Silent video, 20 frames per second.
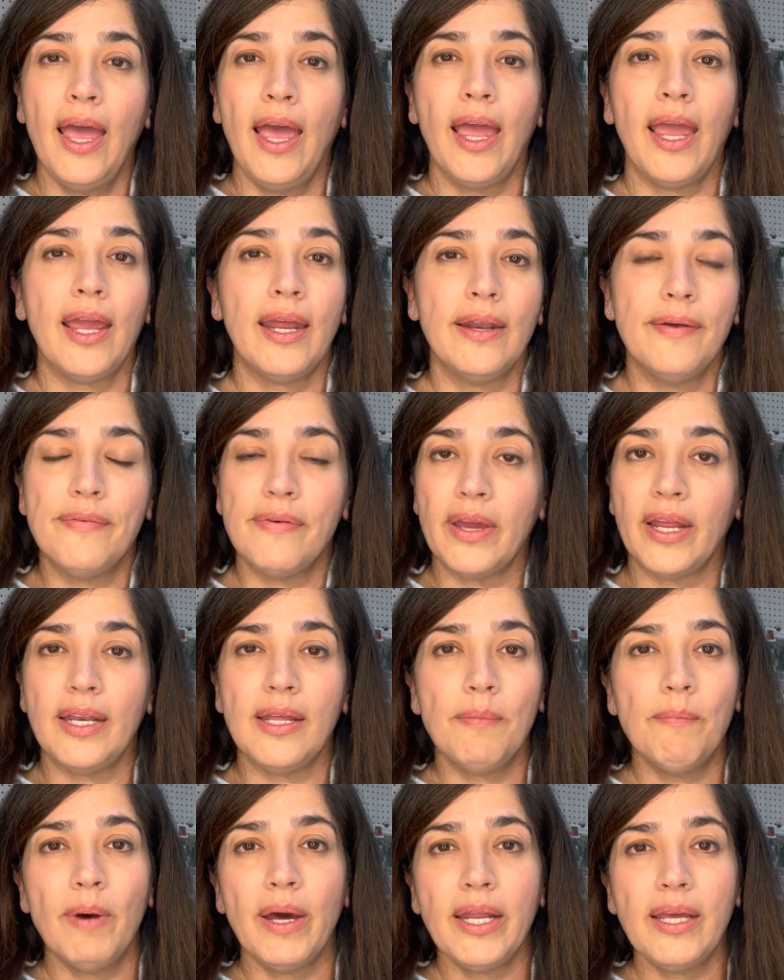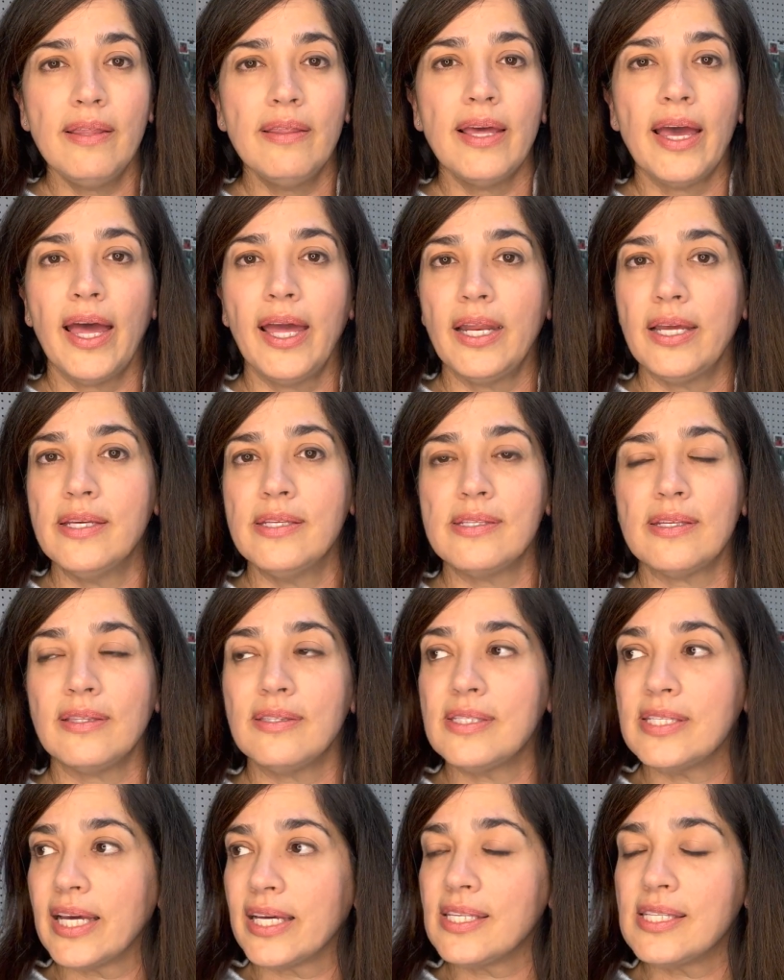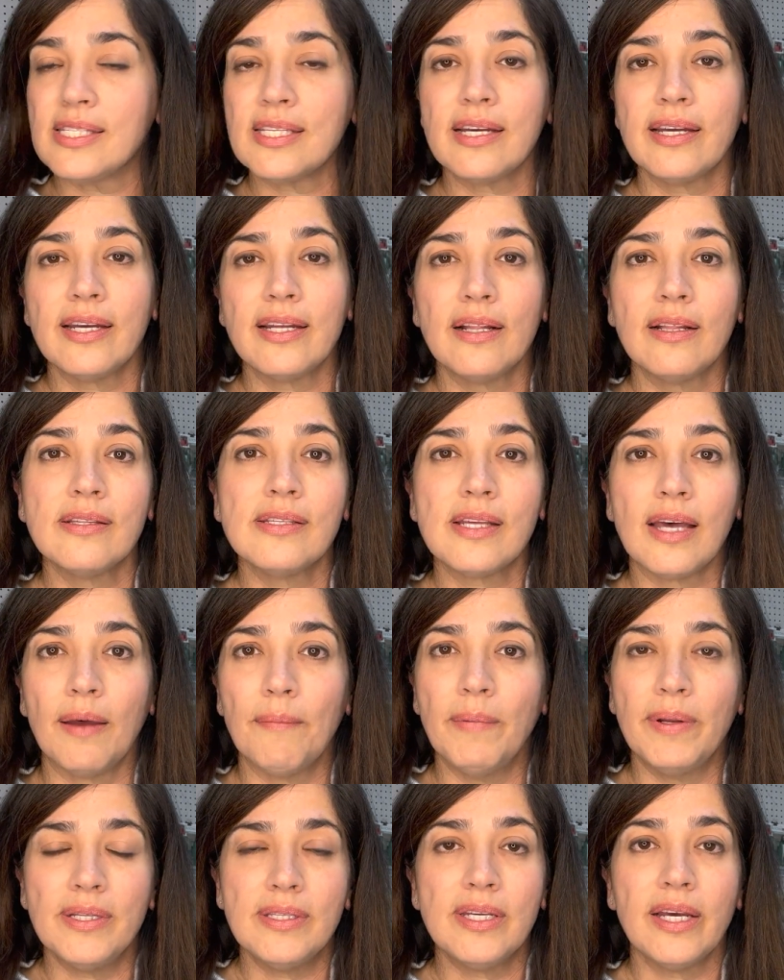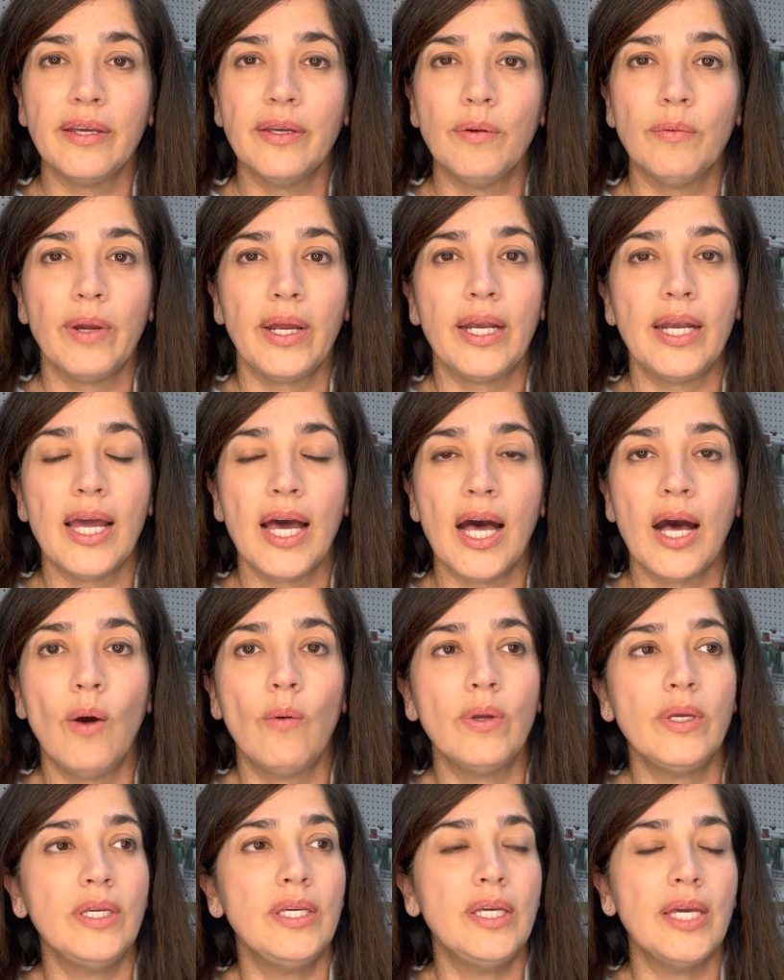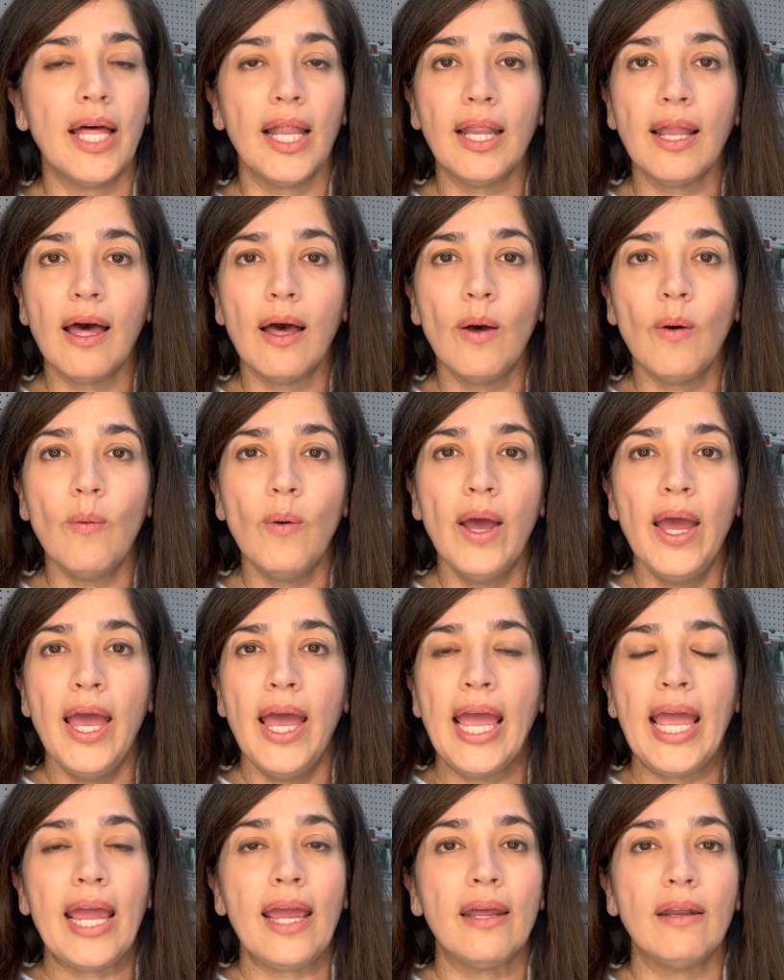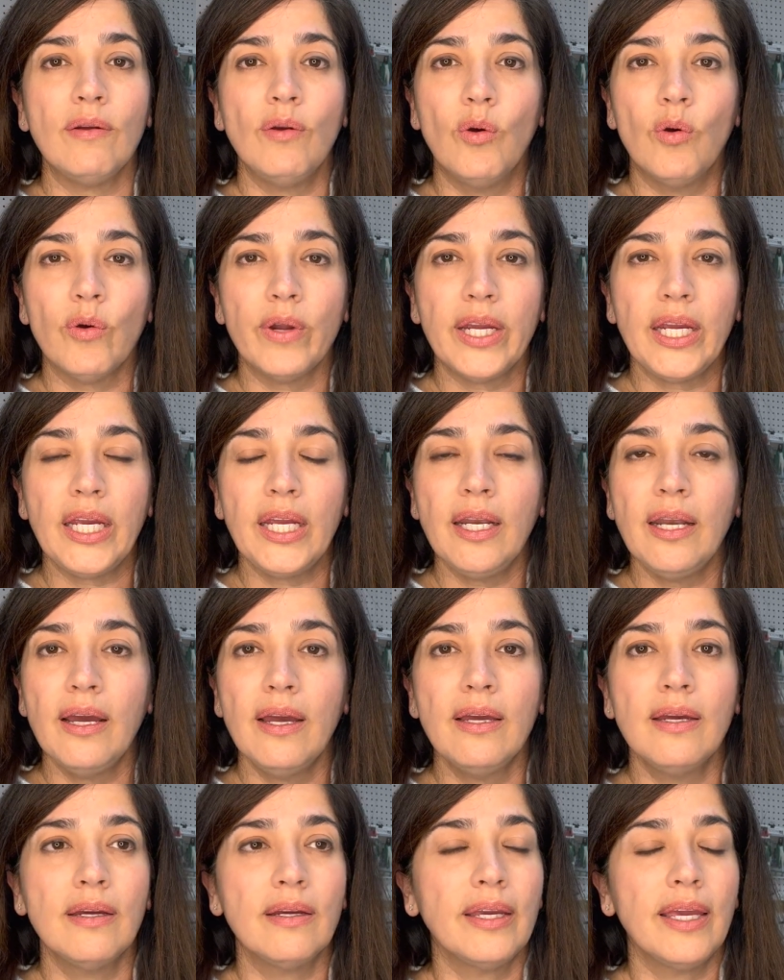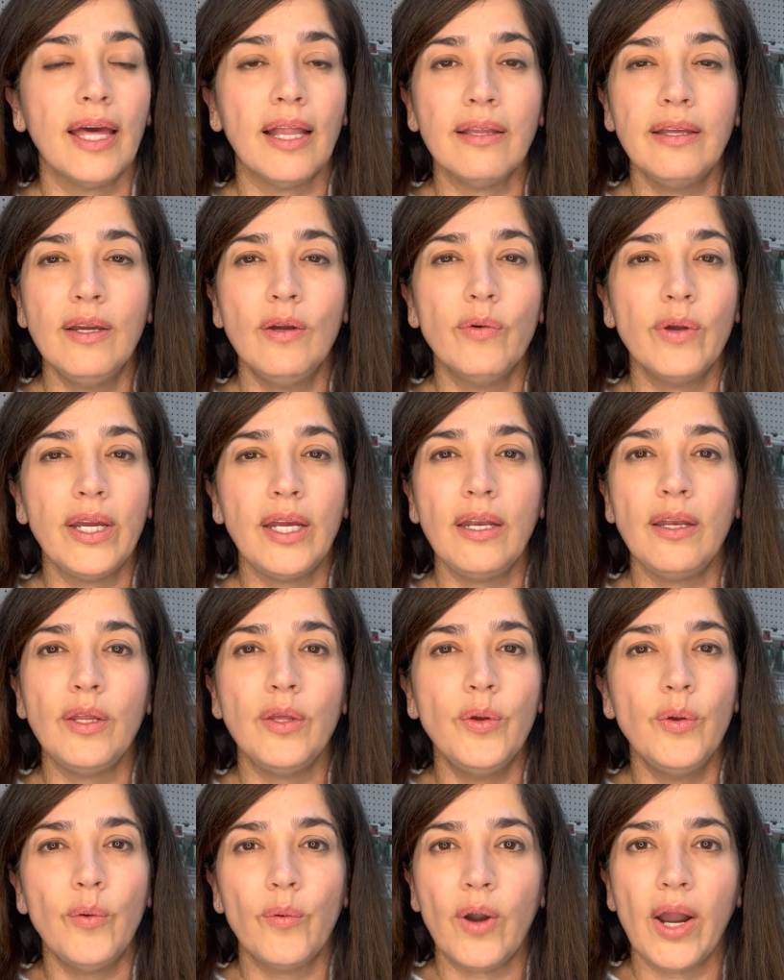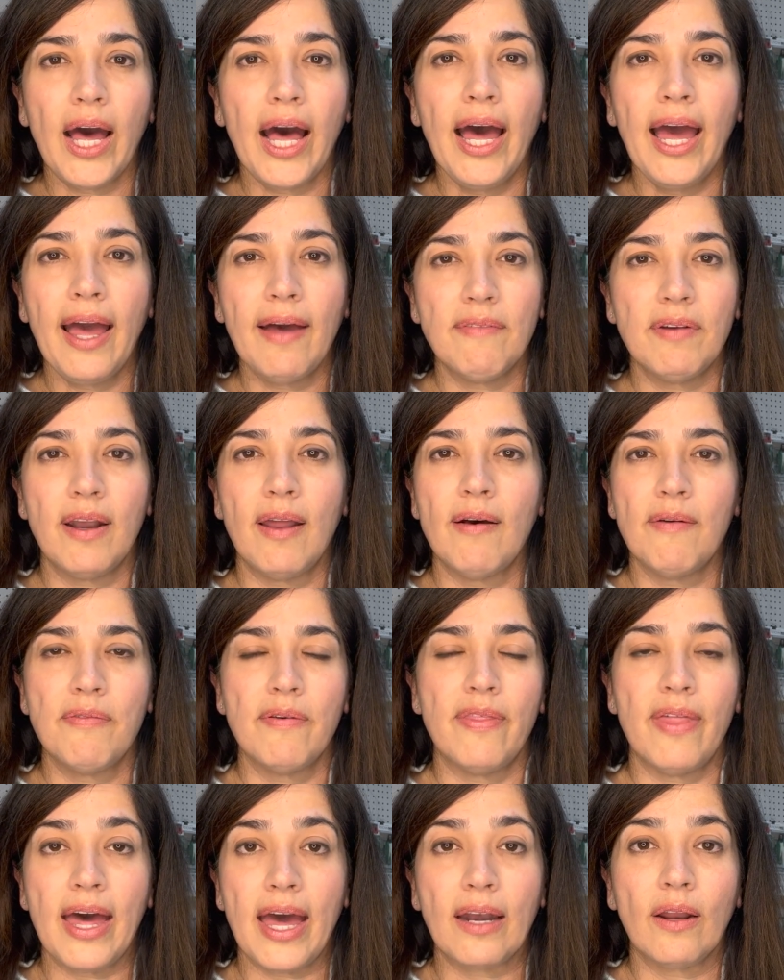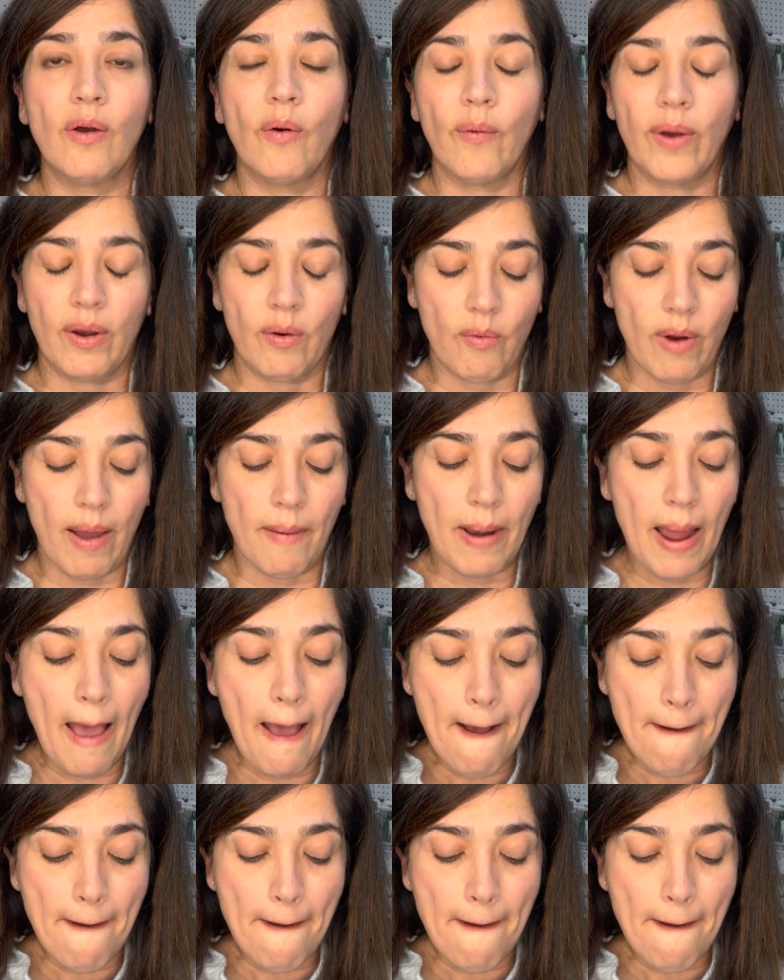And if anybody that is in textiles, I'm gonna tell you right now, yellow and green, Kelly green, you do not have enough of that going around.